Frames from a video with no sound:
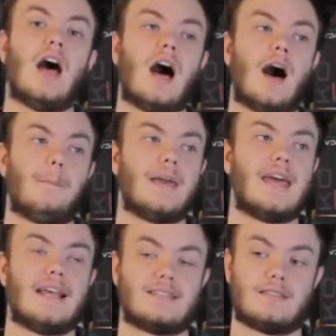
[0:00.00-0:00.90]

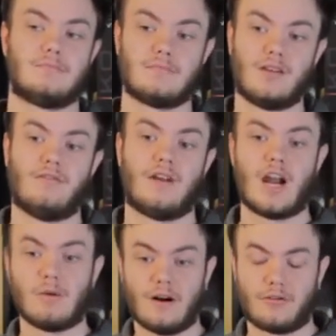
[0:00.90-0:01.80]
It has done
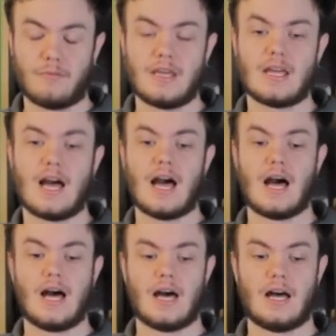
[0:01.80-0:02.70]
very well for me.
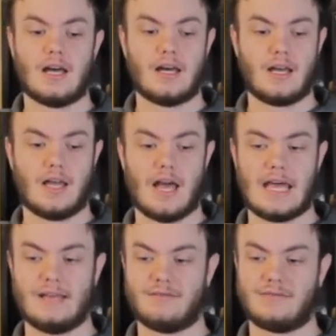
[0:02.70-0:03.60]
I
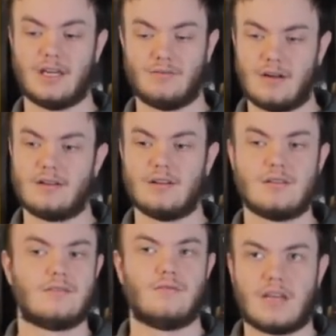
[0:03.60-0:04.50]
have done
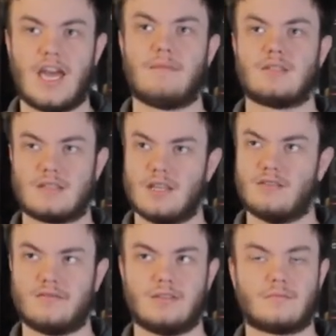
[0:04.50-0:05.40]
renders and games and
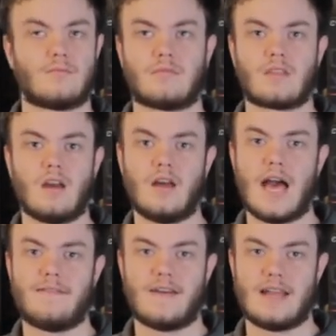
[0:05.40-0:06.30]
stuff and
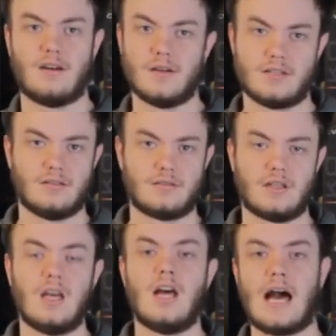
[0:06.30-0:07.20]
have had no issues.
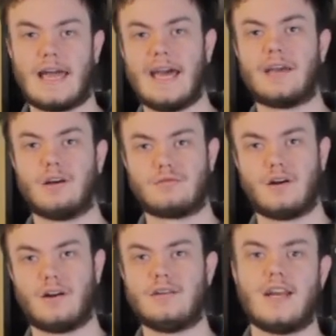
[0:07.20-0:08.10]
Again, goes
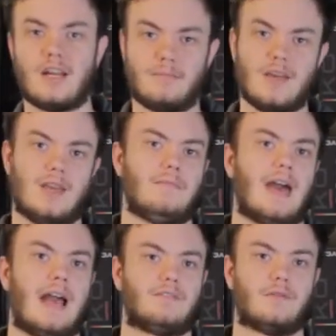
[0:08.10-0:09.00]
running on 1080p
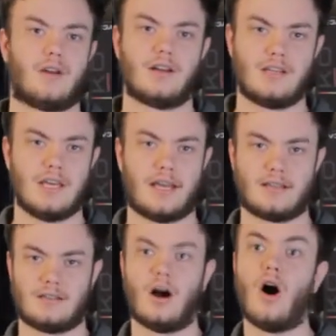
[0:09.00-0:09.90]
max with
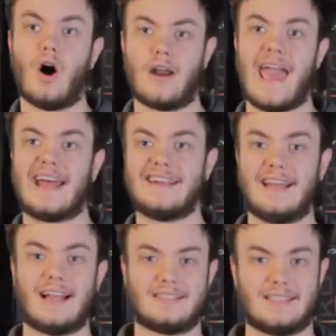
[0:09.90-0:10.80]
RTX on and
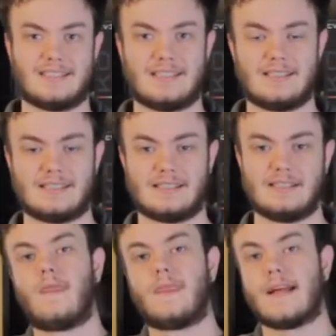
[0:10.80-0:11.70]
DLSS.
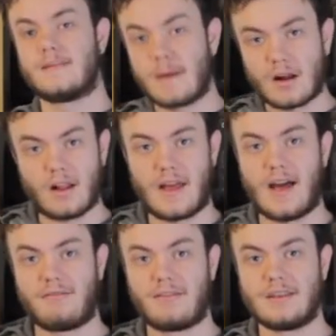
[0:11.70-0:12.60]
That's about all I
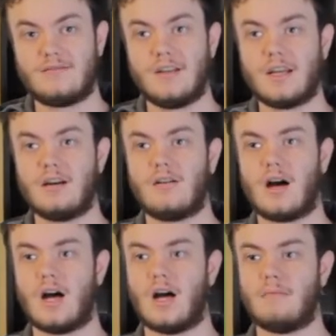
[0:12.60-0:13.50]
have for this video.
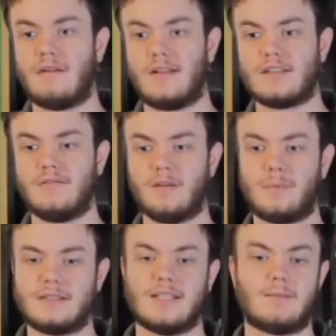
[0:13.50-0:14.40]
If you like this video,
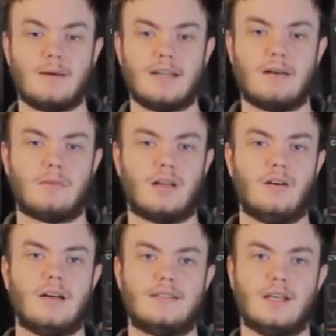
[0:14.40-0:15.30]
please the like button down below.
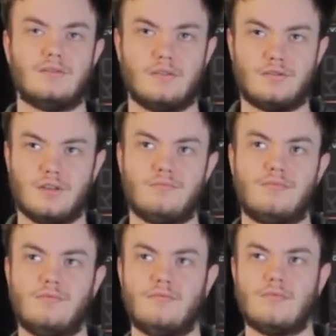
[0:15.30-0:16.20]
It tells YouTube
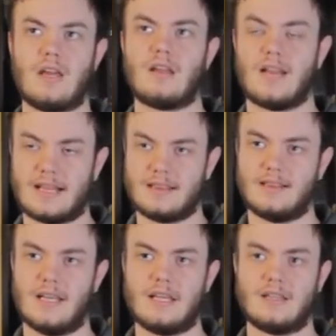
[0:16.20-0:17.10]
that you like,
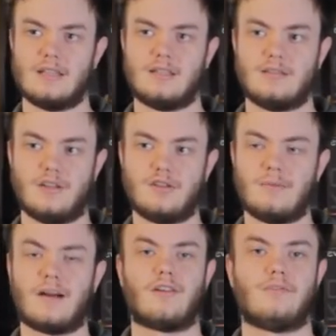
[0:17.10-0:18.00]
that it tells the YouTube
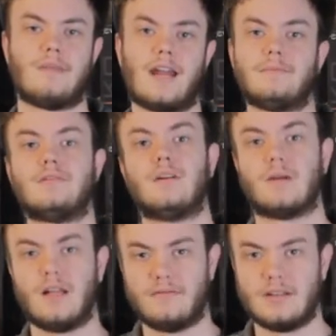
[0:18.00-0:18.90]
algorithm that I'm still
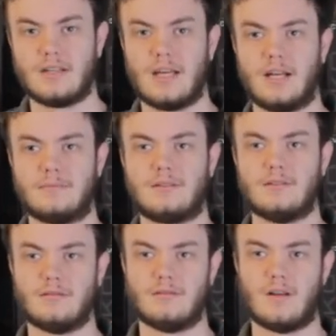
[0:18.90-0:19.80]
relevant and I'm
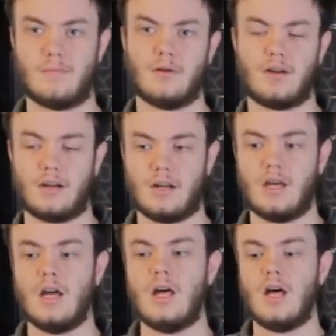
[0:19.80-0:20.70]
still uploading.
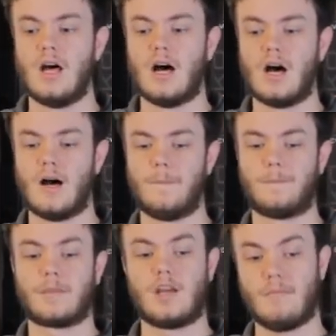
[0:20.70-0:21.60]

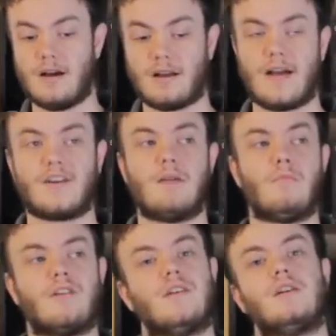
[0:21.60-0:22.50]
Come back. I've got
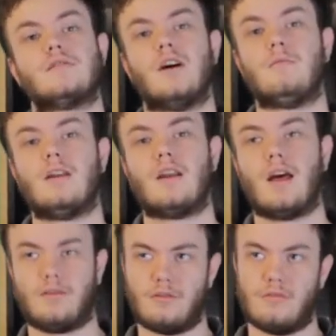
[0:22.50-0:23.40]
more videos coming
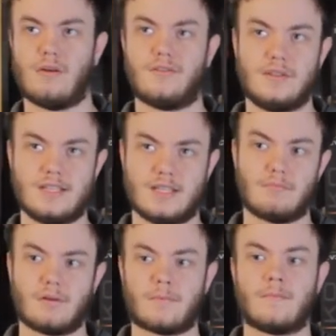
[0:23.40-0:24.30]
through the month of
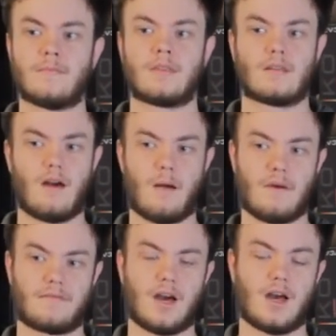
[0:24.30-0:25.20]
December.
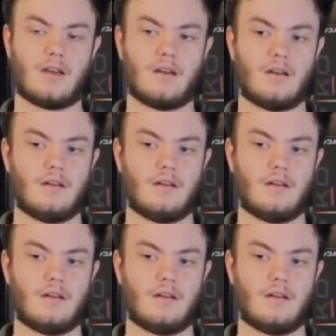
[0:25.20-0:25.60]
I've got